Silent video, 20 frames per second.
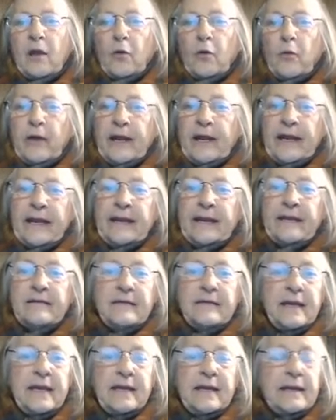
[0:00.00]
when
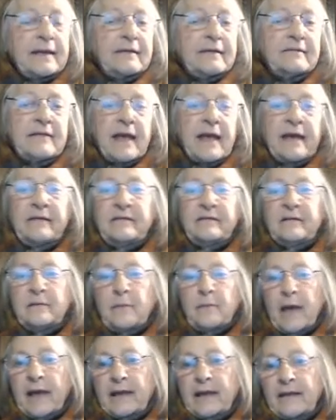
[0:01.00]
it is
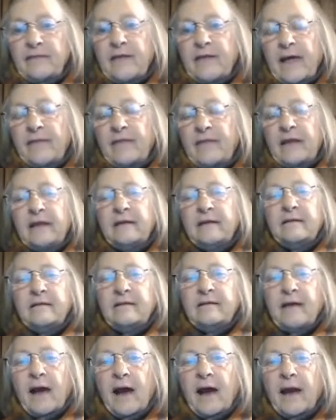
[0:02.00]
estimated that the
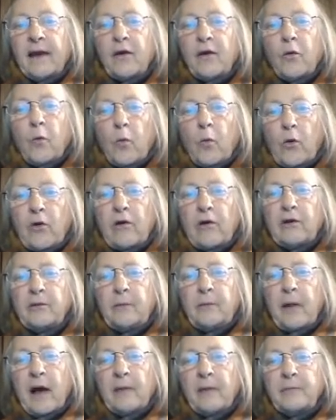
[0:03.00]
entire
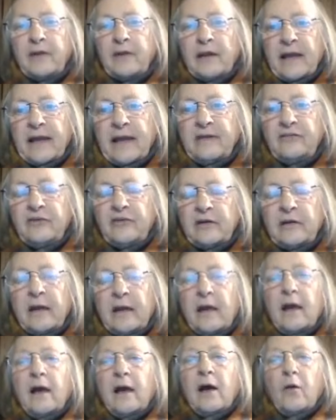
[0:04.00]
world population
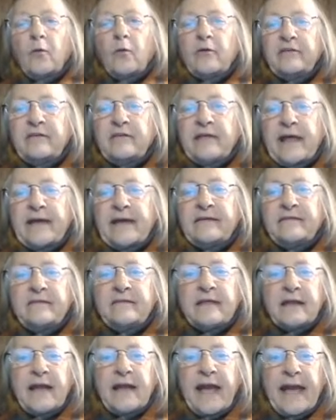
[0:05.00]
was less
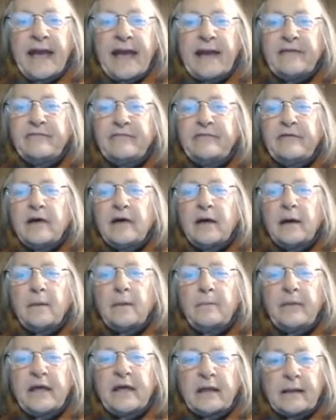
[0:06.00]
than 500
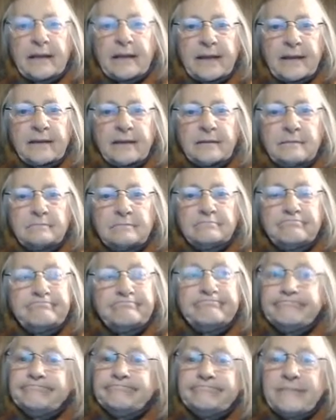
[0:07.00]
million.
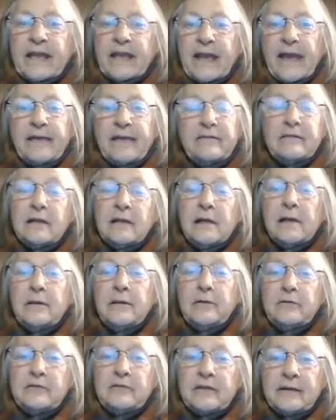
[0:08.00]
Case
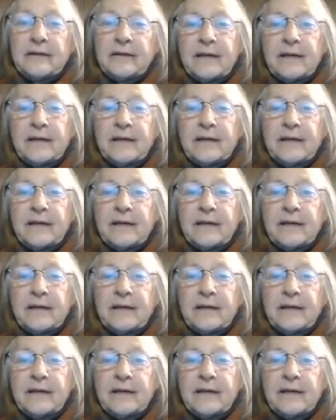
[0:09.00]
closed.